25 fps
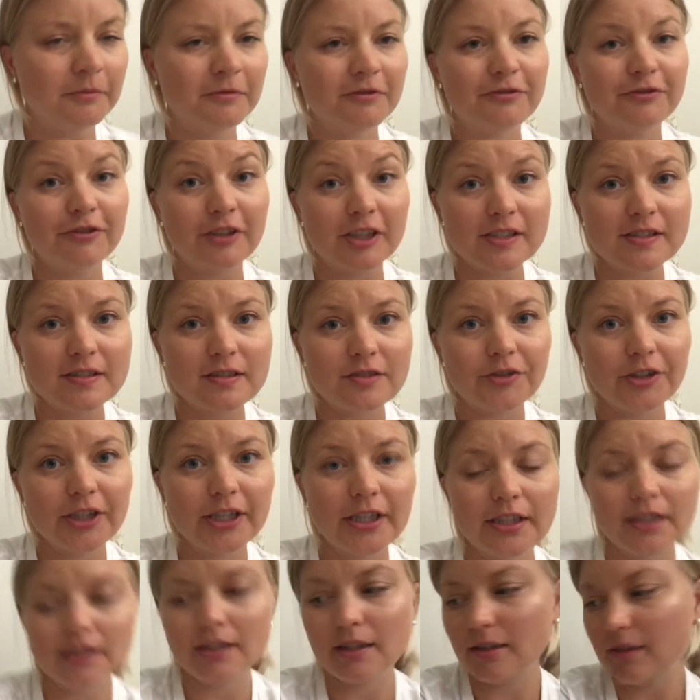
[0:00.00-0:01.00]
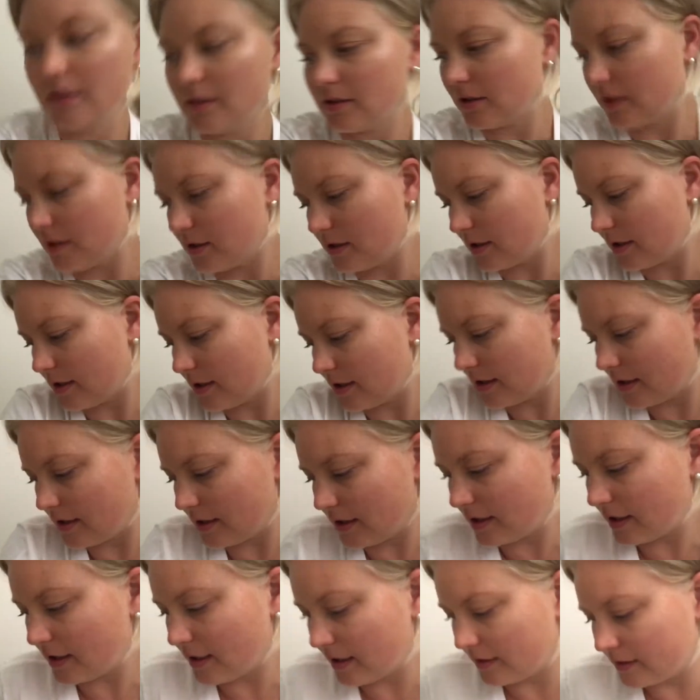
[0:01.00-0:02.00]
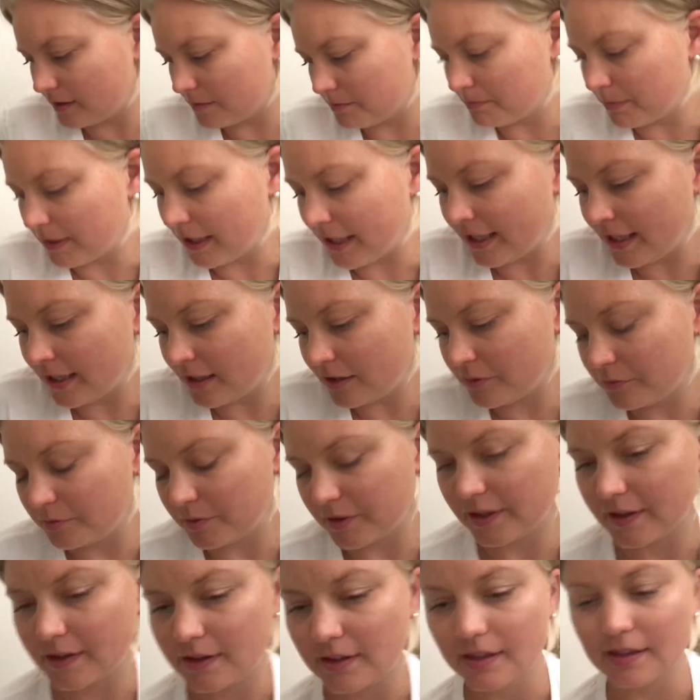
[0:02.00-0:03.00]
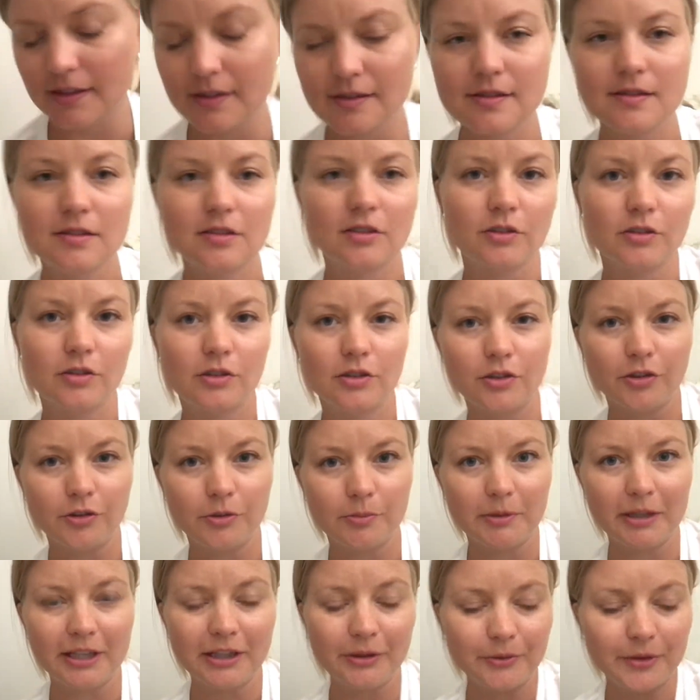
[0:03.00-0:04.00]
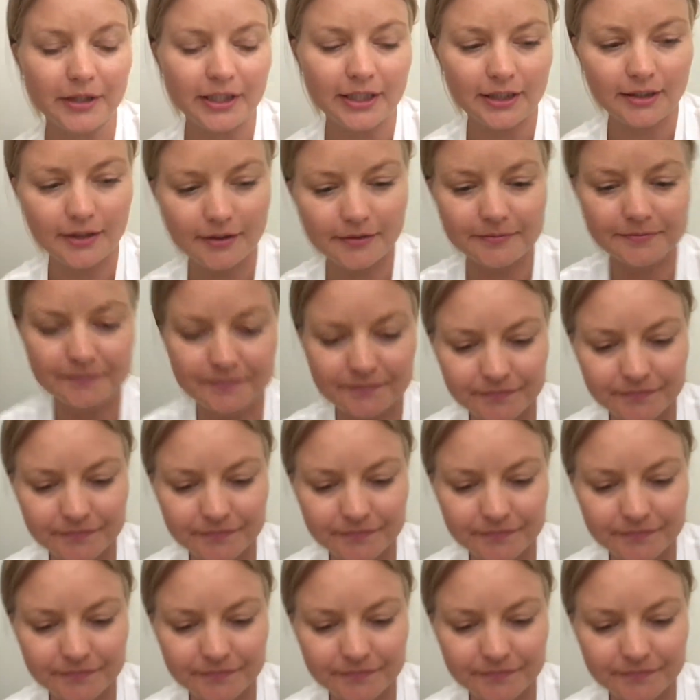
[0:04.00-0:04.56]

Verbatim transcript: Frustrated and mad when things don't go my way